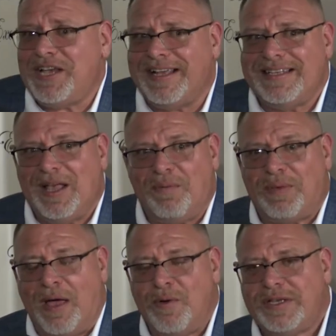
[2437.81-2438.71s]
I could tell.
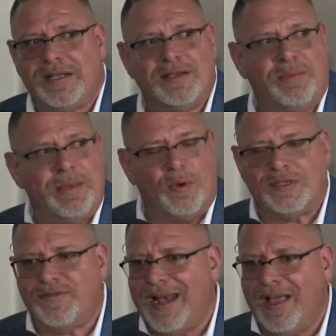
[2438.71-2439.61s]
I wish I could tell people I
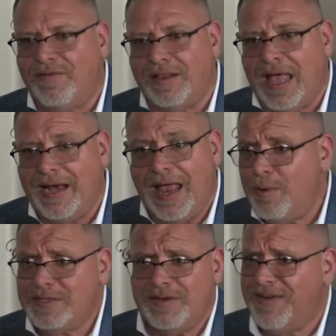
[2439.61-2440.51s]
was fighting off a lion. I
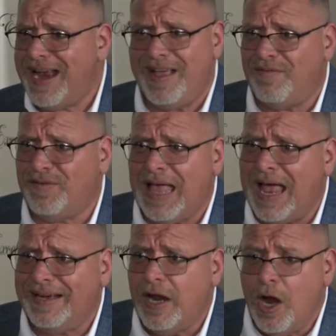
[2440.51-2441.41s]
wasn't fighting off a
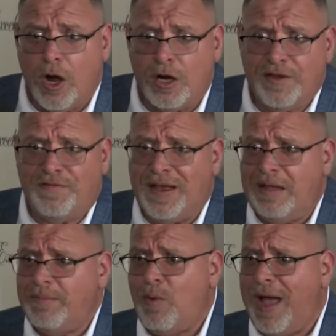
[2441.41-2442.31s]
lion or
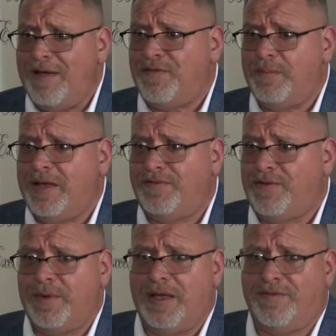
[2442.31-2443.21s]
defending my wife from a,
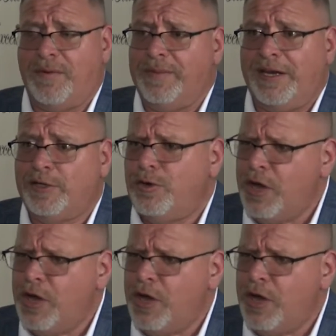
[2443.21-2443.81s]
from a, from an intruder.